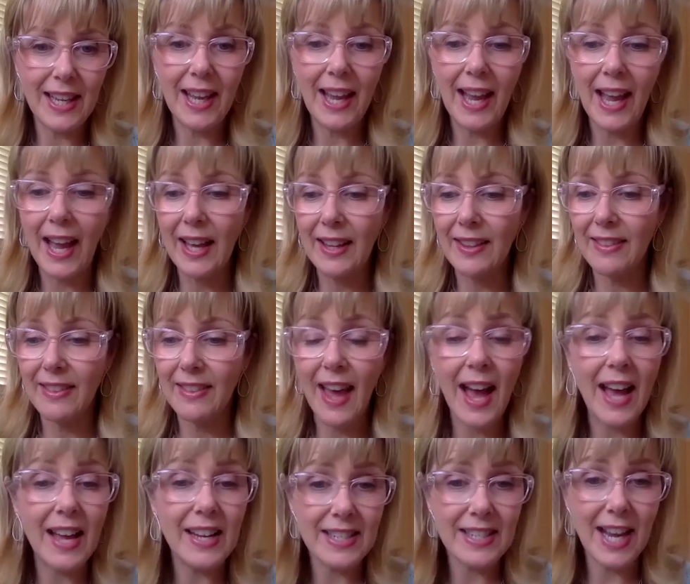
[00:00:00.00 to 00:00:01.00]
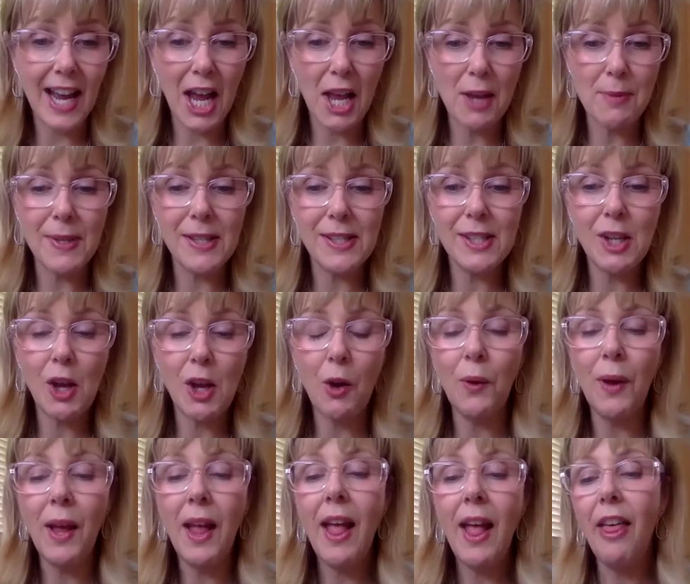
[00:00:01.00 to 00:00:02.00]
at that time. And
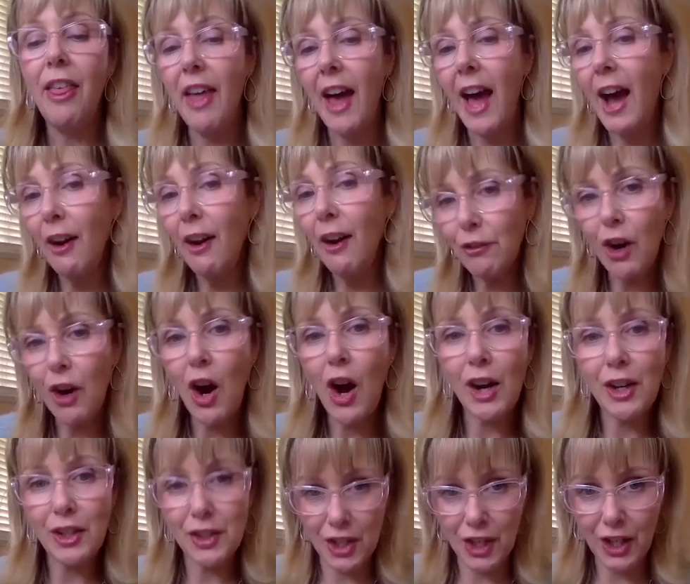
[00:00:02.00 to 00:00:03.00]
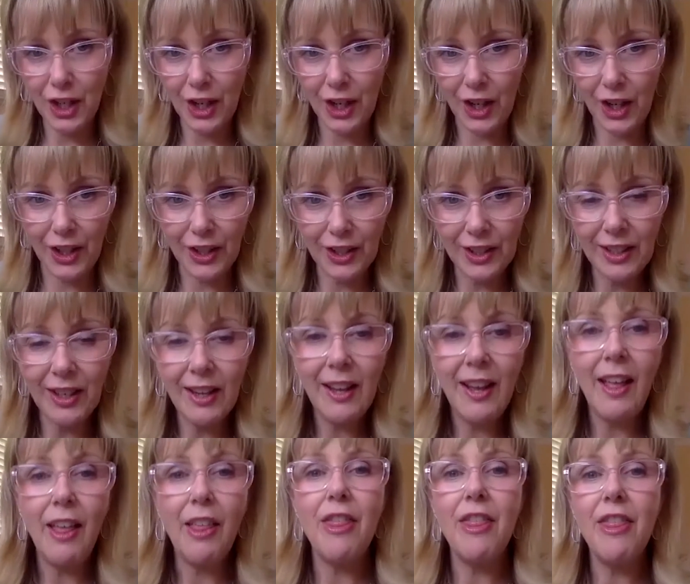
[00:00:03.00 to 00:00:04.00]
so that wrong turn
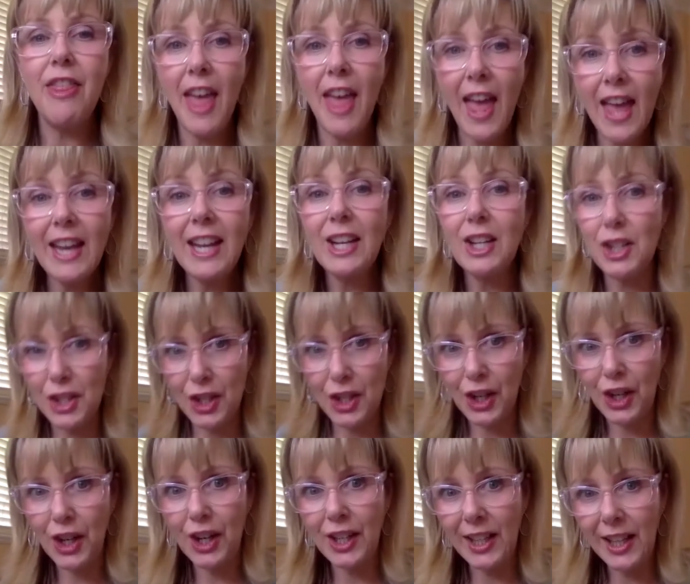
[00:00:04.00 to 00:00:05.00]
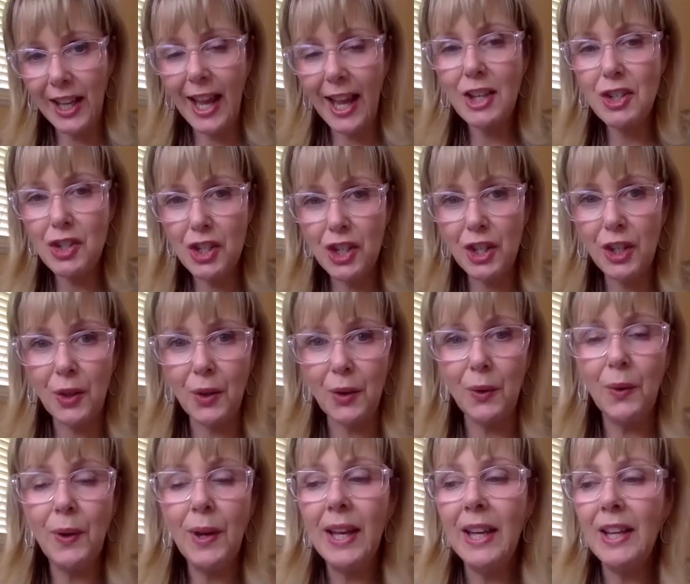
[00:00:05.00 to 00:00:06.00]
then in turn led
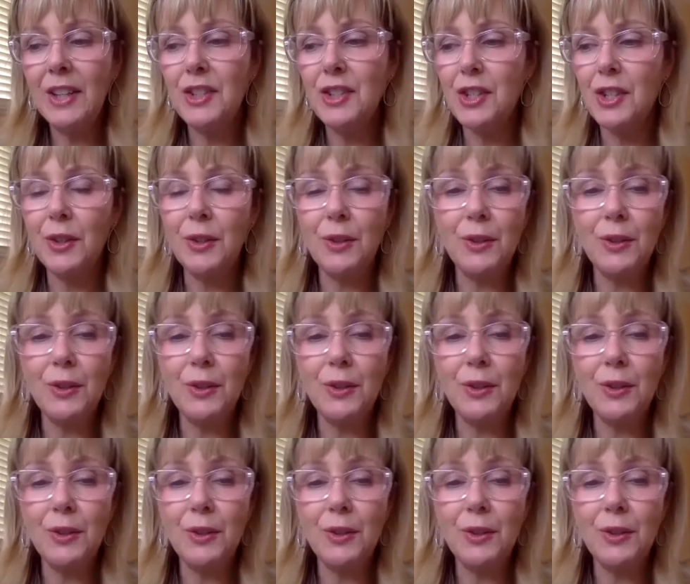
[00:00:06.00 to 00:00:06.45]
you to